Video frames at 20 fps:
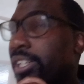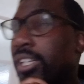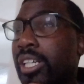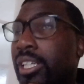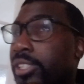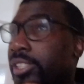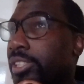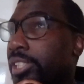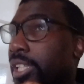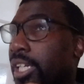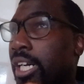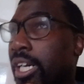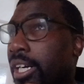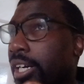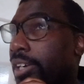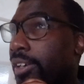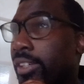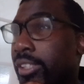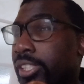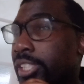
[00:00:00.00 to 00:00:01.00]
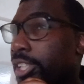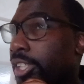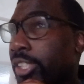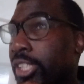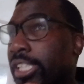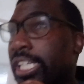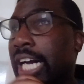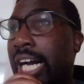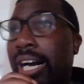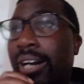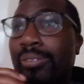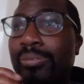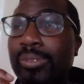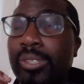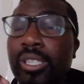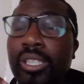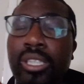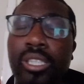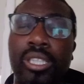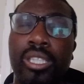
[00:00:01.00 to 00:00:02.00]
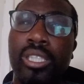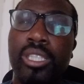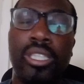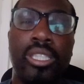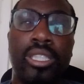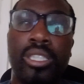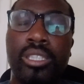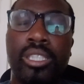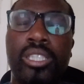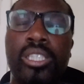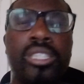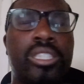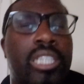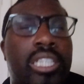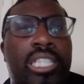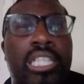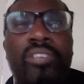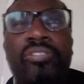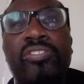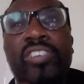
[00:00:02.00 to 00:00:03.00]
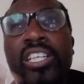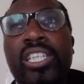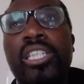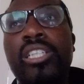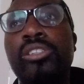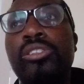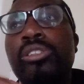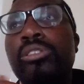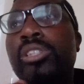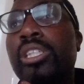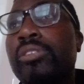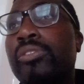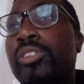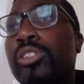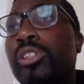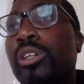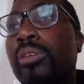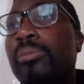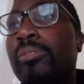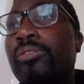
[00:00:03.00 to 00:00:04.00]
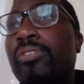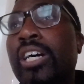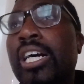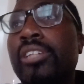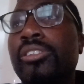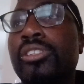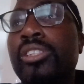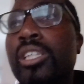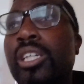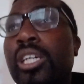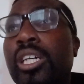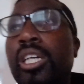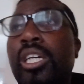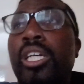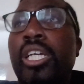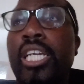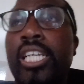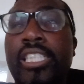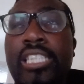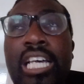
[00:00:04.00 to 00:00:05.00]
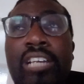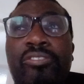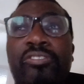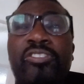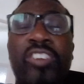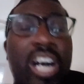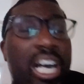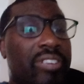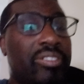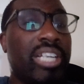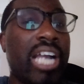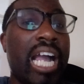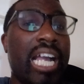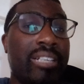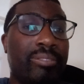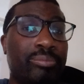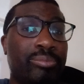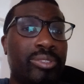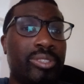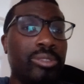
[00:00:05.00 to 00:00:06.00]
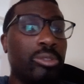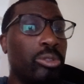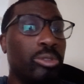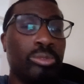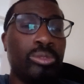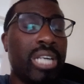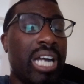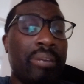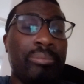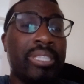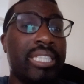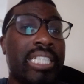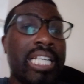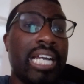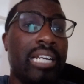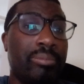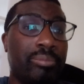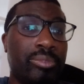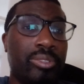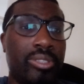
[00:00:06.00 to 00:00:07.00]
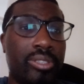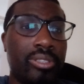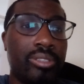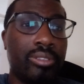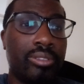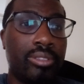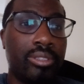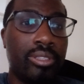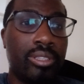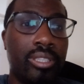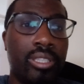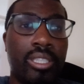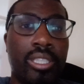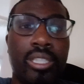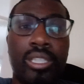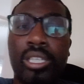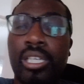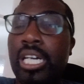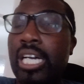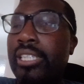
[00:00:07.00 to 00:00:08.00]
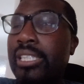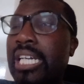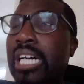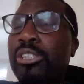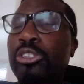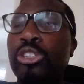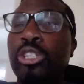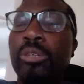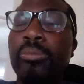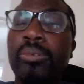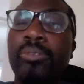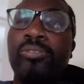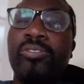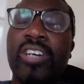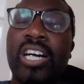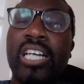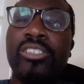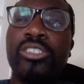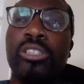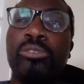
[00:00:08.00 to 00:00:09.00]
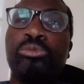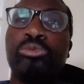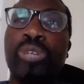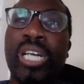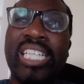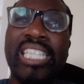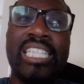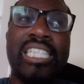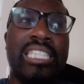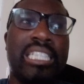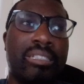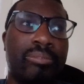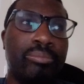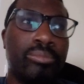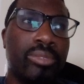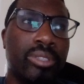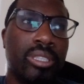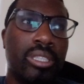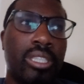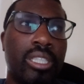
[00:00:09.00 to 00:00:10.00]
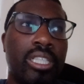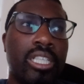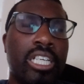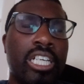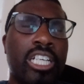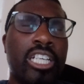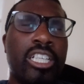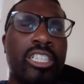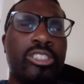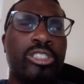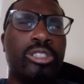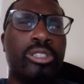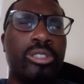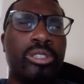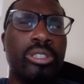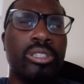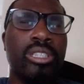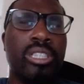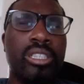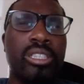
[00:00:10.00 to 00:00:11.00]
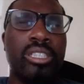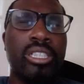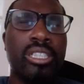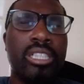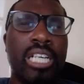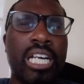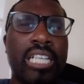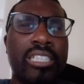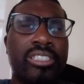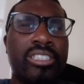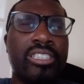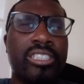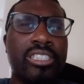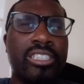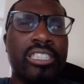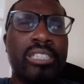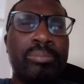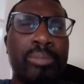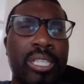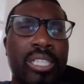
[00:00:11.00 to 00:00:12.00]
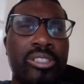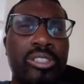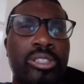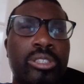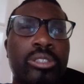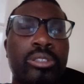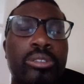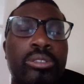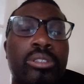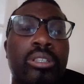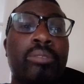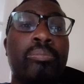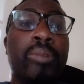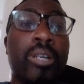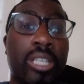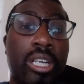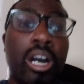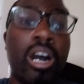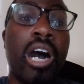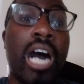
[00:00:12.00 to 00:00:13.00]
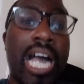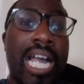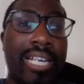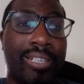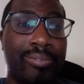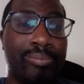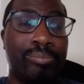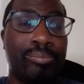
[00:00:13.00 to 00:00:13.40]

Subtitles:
heard. I'll tell you now. This is the gift that keeps on giving Tottenham fans. He's had 5 games, or how many games? And now Tottenham fans are rating him as good, as similar to Mackay